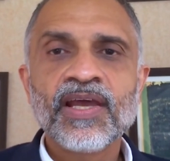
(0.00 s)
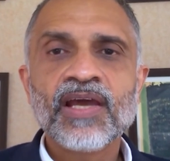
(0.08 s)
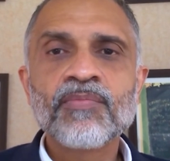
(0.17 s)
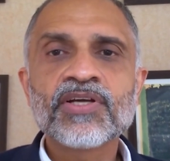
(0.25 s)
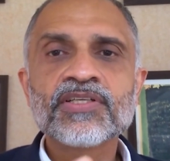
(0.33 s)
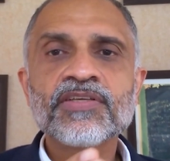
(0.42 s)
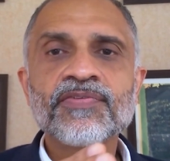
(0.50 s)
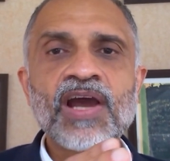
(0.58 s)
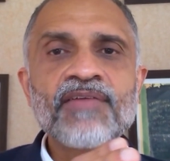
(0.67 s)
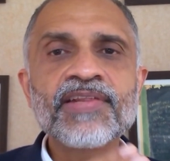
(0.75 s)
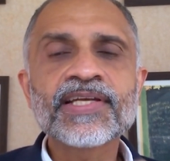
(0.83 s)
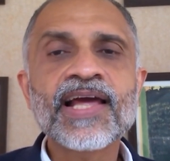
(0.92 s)
And because if you
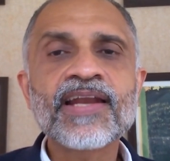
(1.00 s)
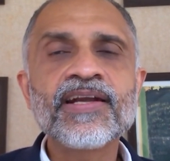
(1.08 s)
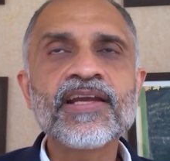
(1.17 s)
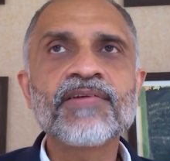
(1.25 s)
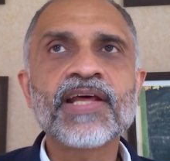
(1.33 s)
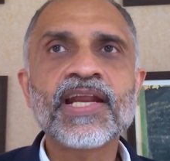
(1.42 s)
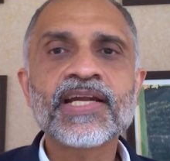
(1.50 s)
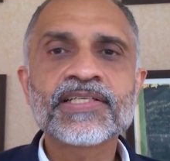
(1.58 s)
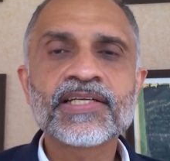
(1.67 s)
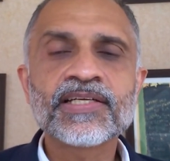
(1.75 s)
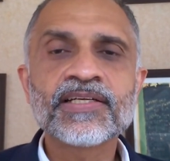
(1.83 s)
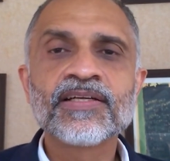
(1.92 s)
have the clarity of
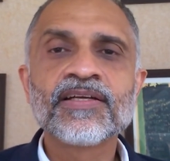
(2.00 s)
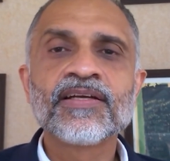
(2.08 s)
direction,